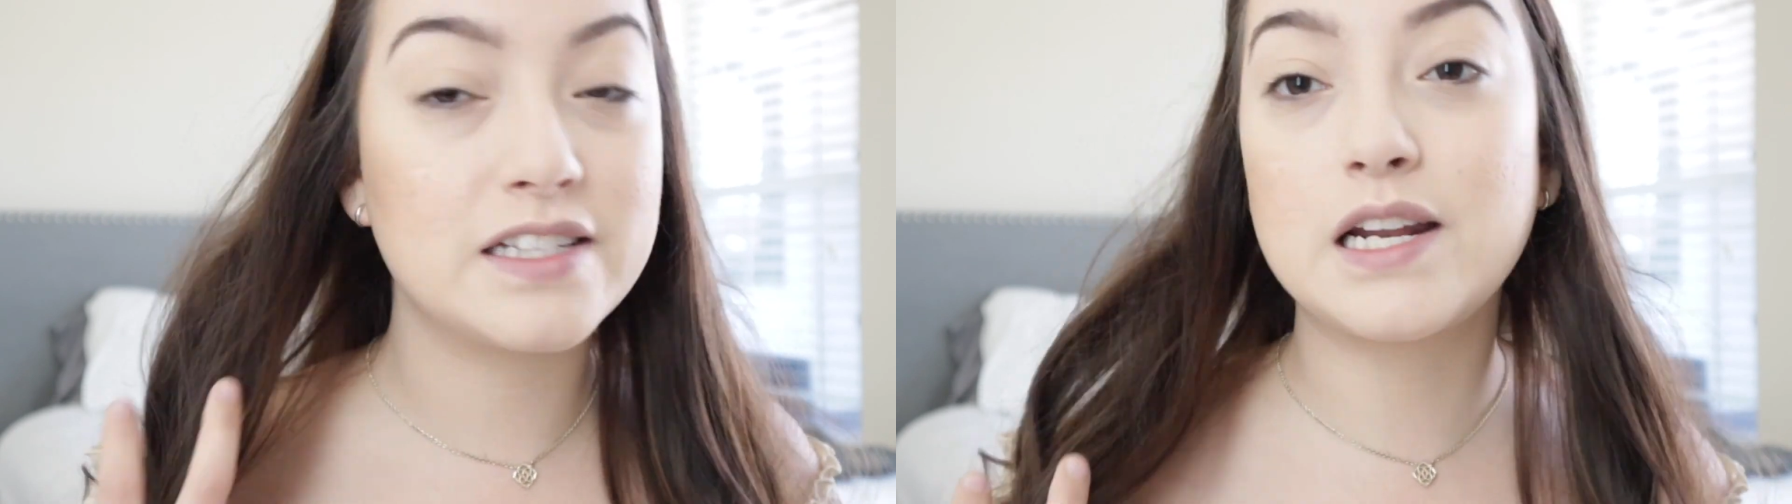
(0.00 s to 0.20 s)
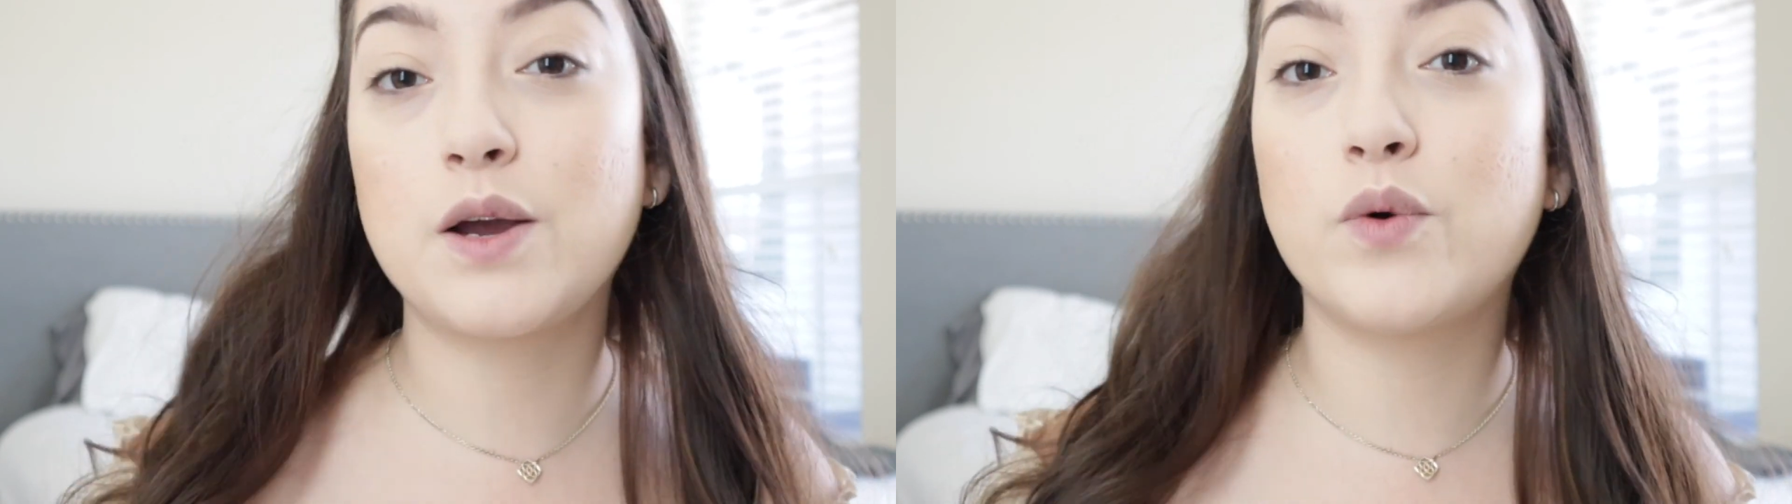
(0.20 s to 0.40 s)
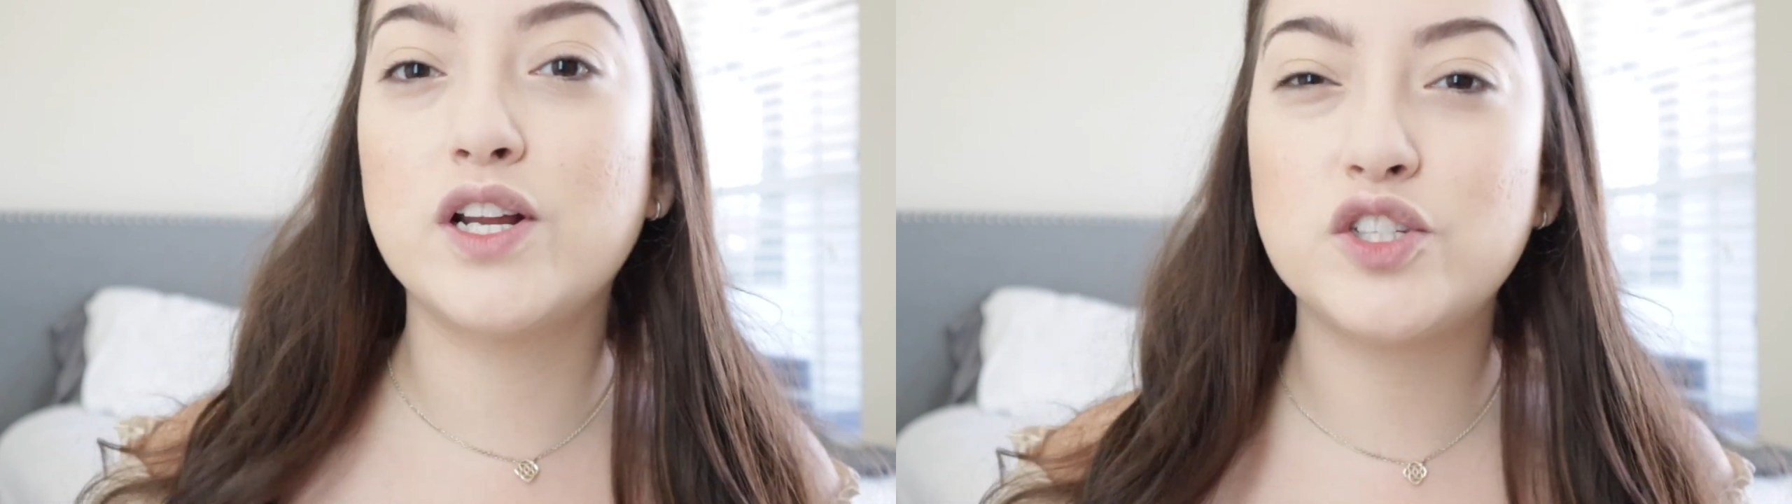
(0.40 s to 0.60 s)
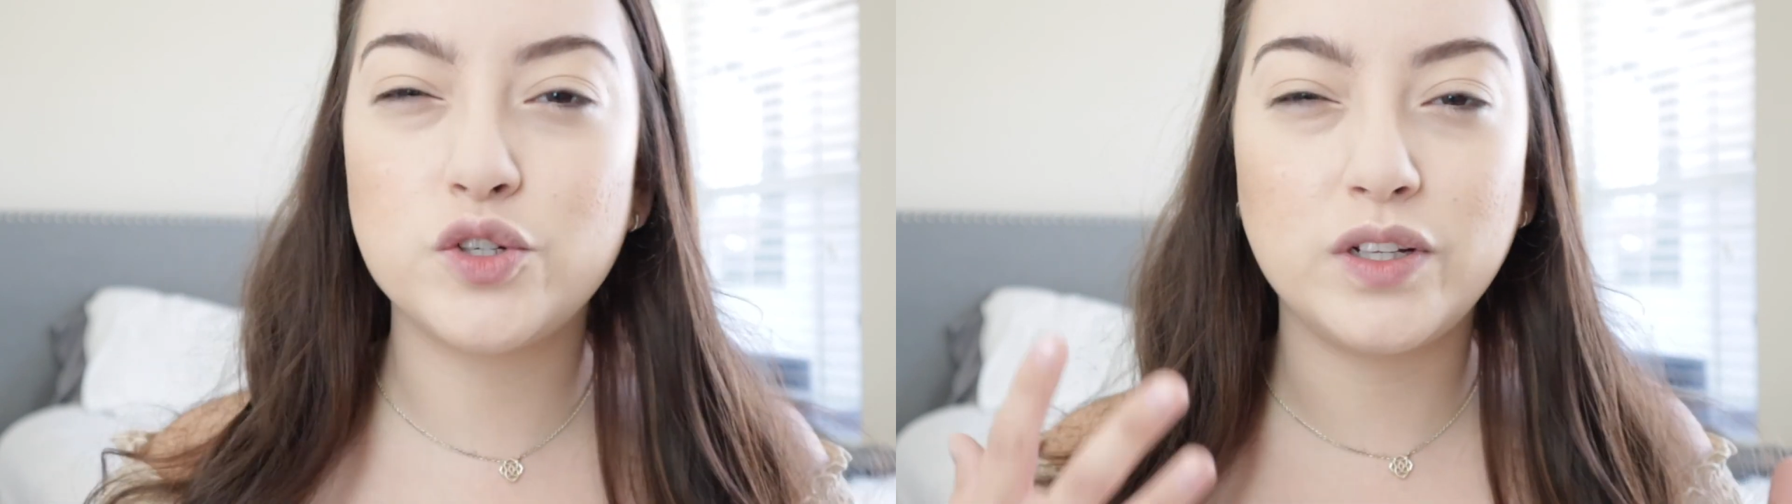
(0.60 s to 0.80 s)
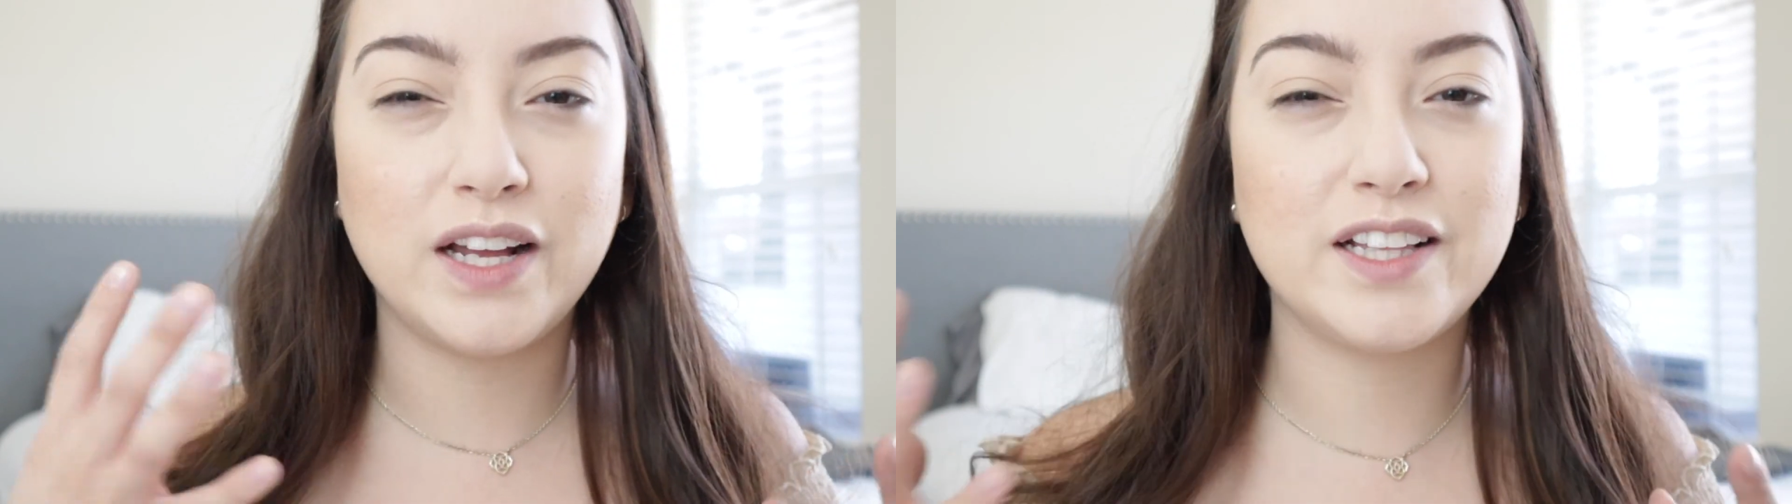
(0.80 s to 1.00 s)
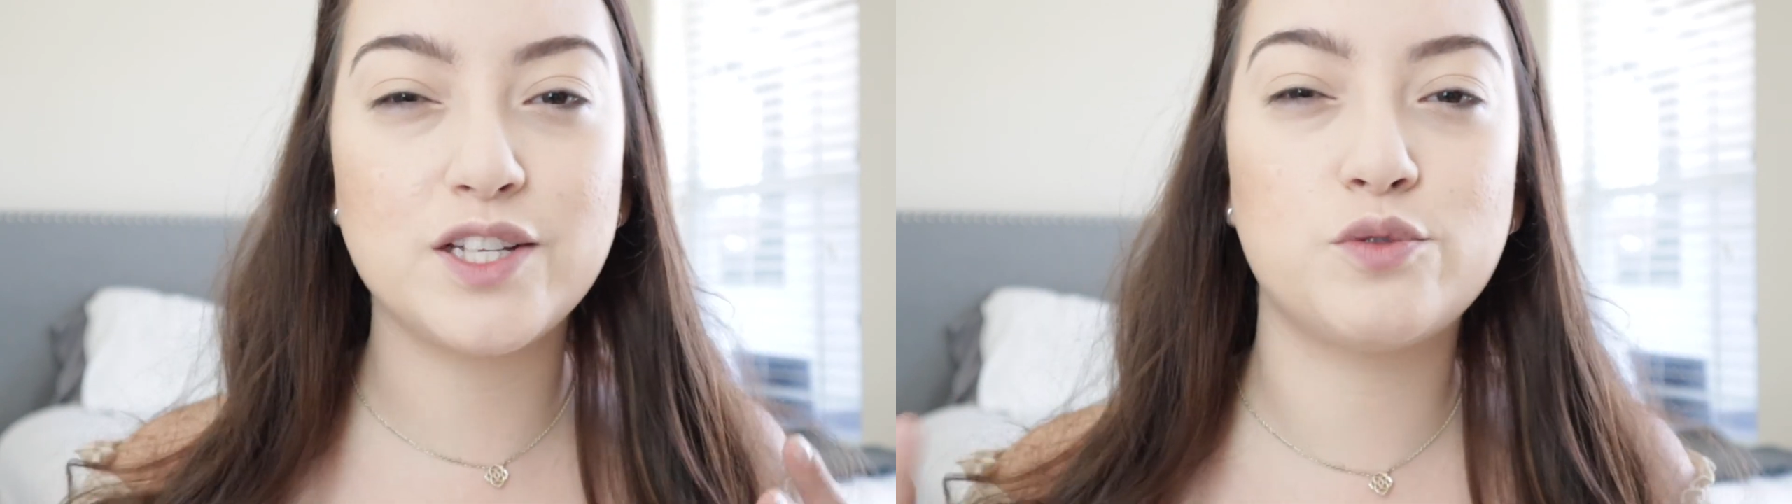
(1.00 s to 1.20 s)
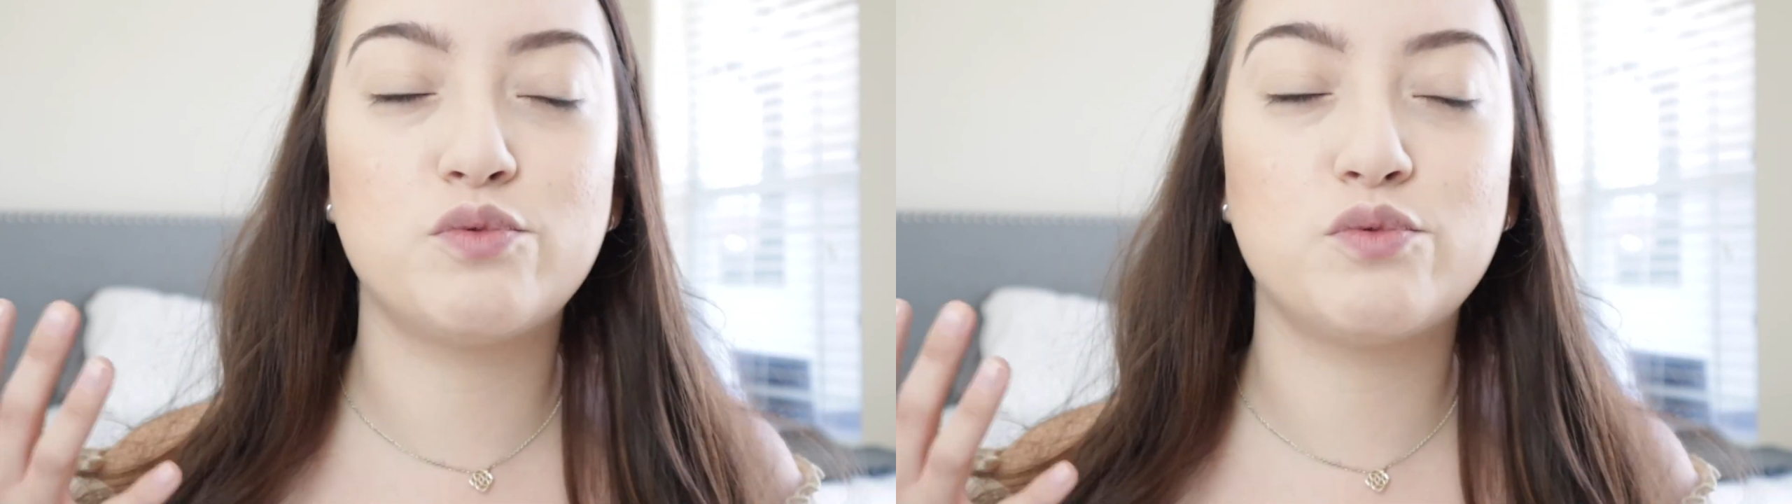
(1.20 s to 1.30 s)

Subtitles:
and I want to do like these